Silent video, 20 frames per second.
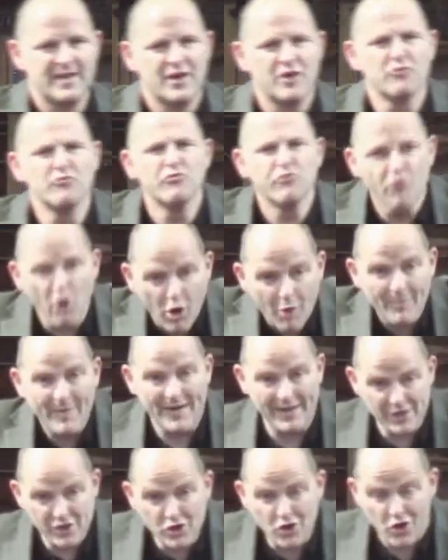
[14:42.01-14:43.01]

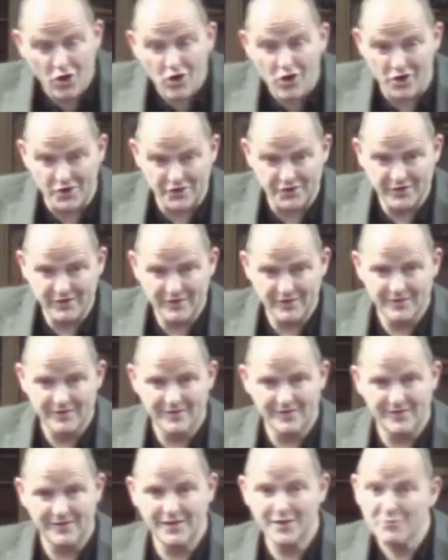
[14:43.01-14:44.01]
robbing God.
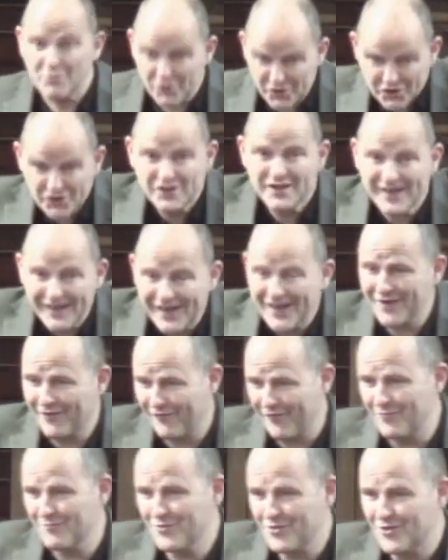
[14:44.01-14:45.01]
They were stealing
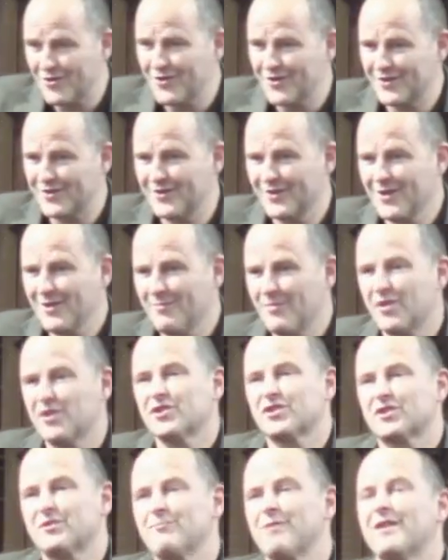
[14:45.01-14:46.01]
from God
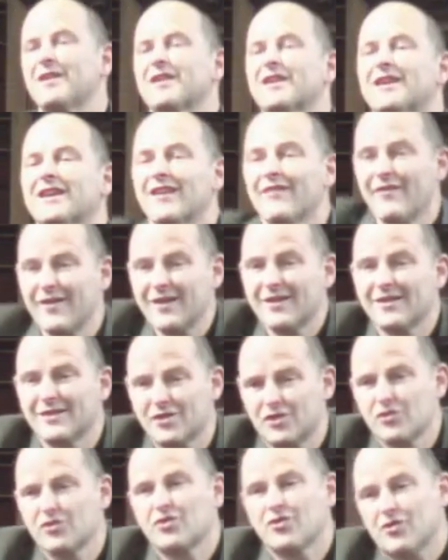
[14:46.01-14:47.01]
because they weren't giving
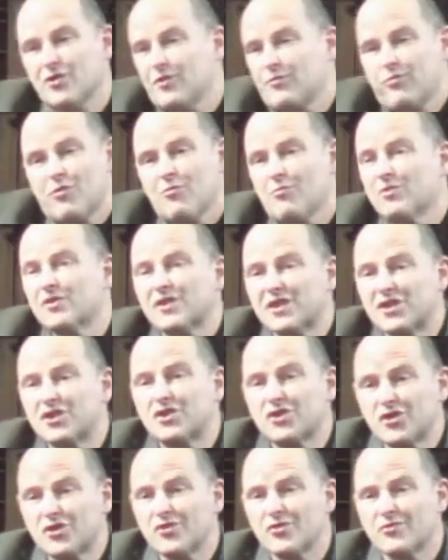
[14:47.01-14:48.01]
to God what was his
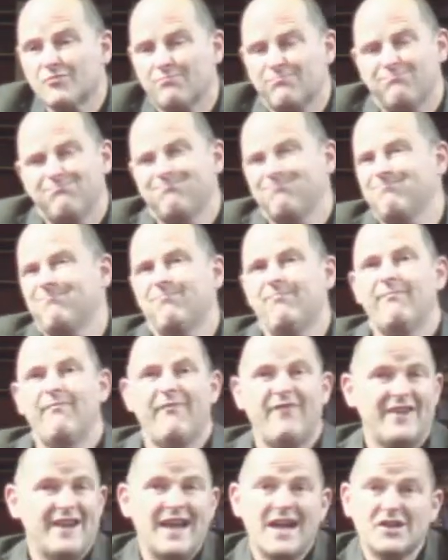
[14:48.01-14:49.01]
due
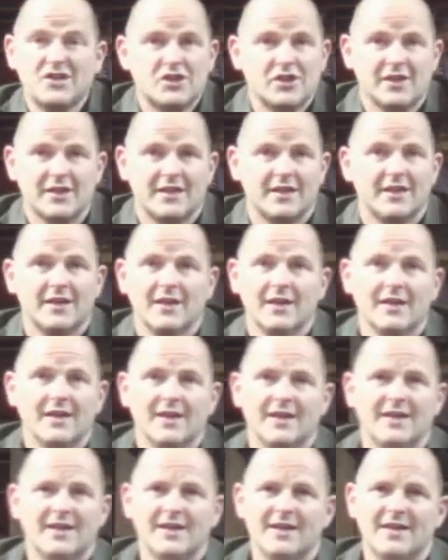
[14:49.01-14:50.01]
financially,
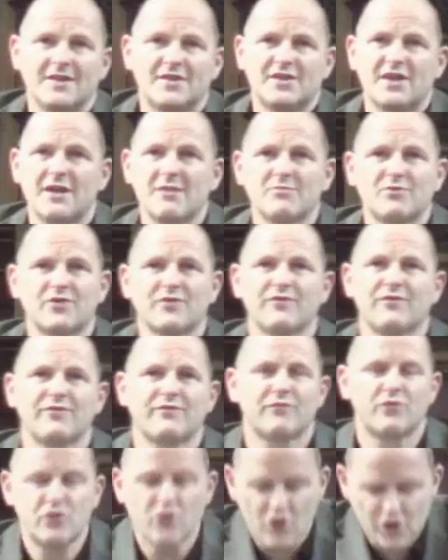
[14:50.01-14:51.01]
in terms
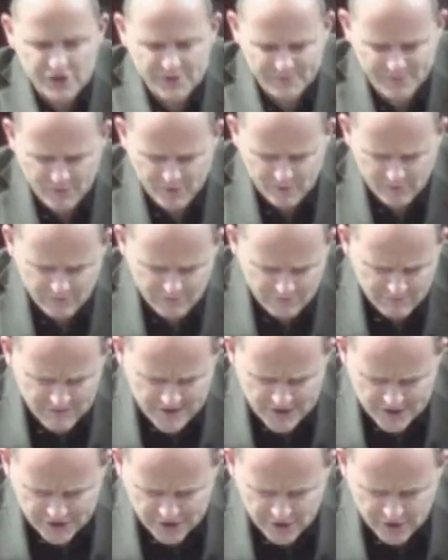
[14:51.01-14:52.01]
of gospel
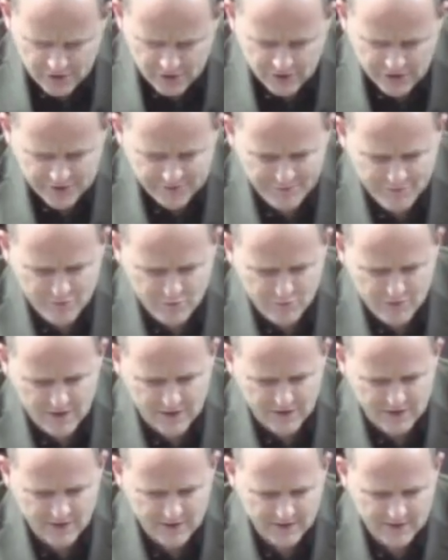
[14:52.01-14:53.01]
ministry, gospel
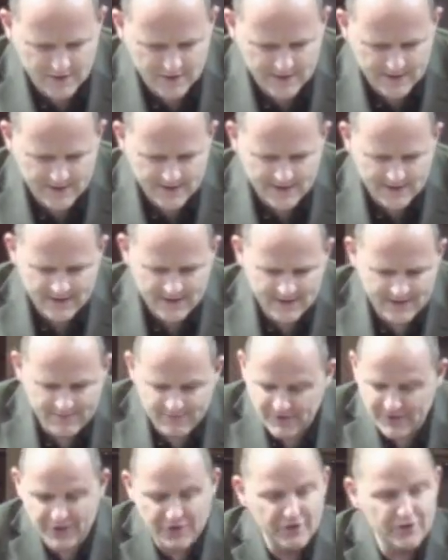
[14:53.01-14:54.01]
work. And
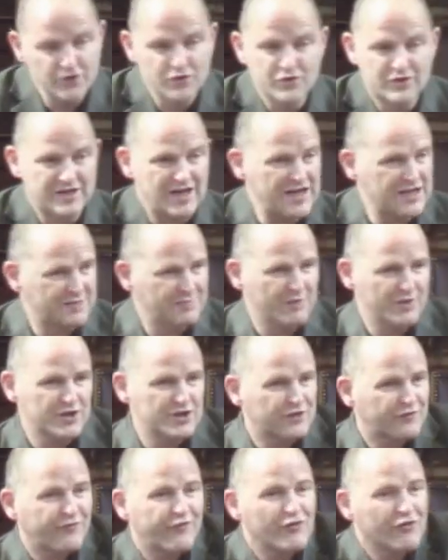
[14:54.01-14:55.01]
the New Testament
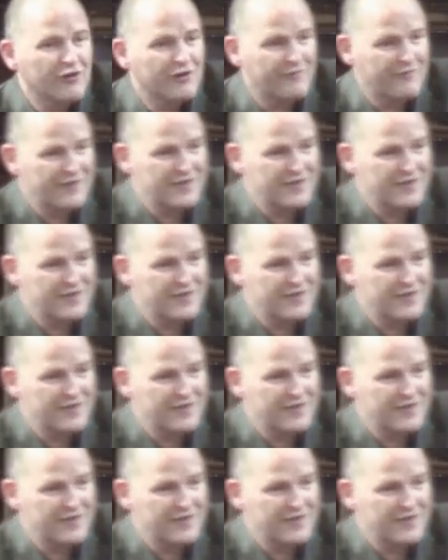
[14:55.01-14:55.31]
is full of